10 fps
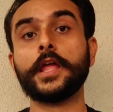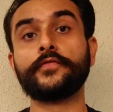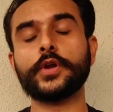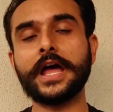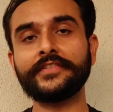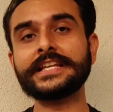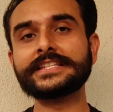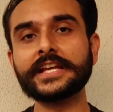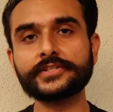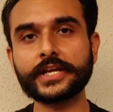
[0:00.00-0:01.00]
If you have any
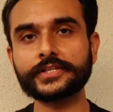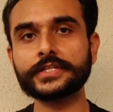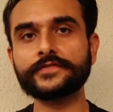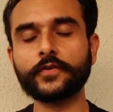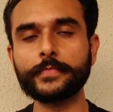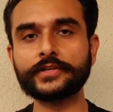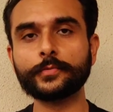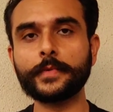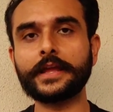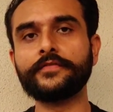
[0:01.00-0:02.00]
suggestions for me to
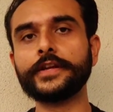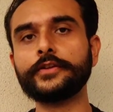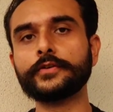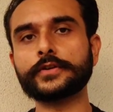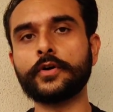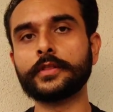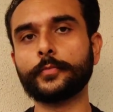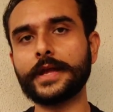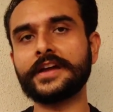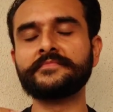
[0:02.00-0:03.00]
make videos on
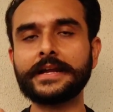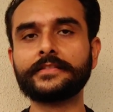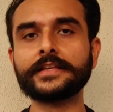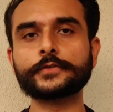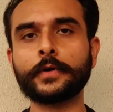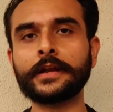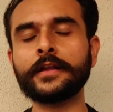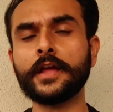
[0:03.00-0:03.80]
the way I've made this one,